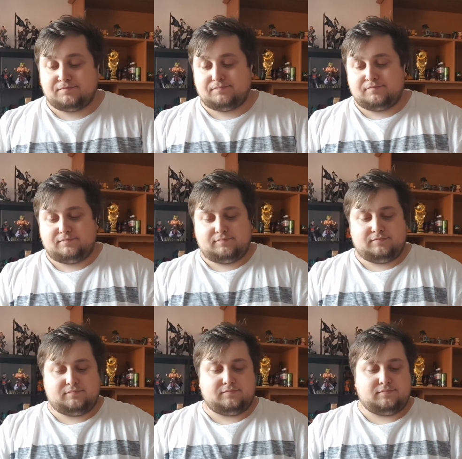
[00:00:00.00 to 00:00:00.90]

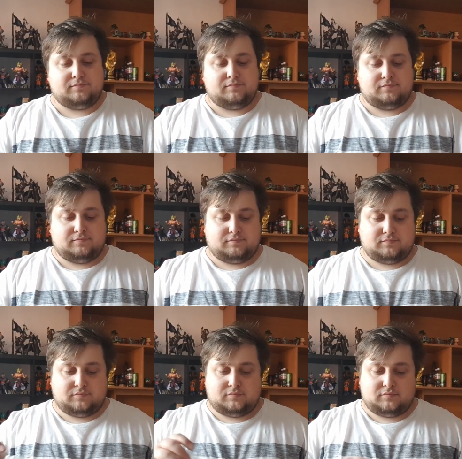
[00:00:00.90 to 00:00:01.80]

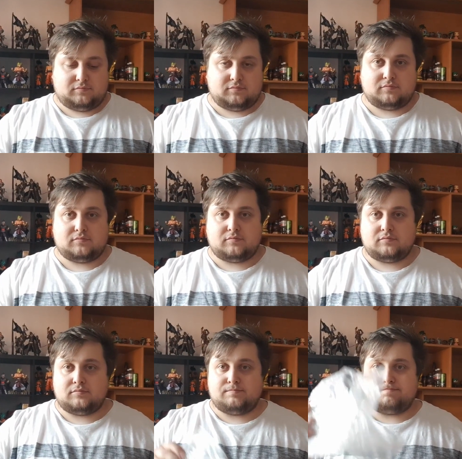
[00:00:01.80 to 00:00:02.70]

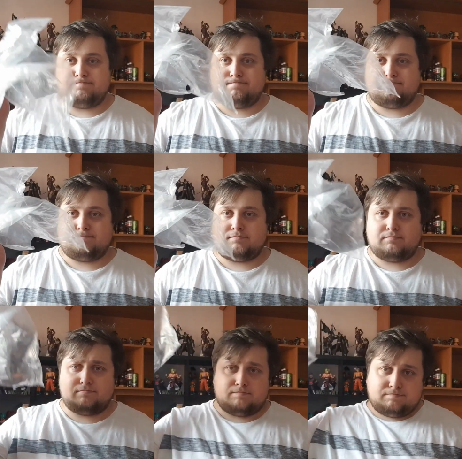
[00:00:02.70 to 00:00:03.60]

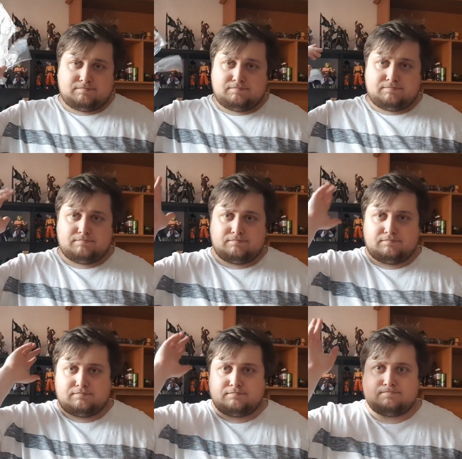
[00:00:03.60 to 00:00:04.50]

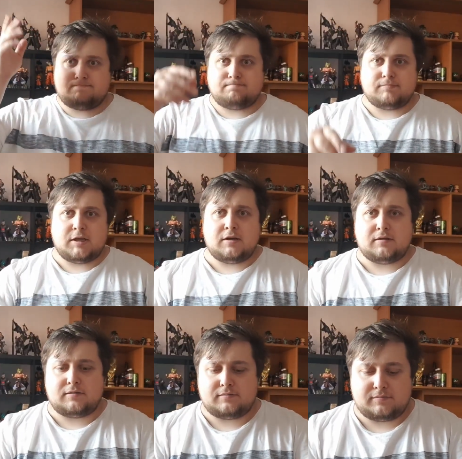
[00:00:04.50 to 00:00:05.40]

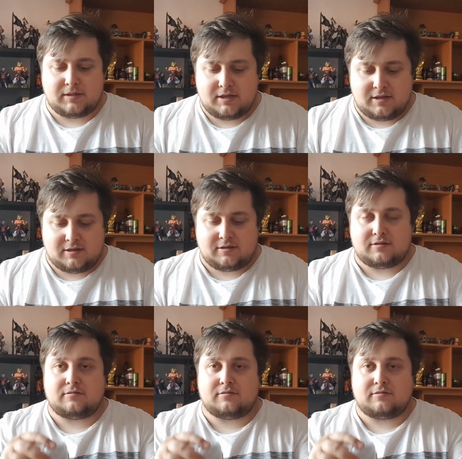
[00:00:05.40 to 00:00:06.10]
No one is speaking in this clip.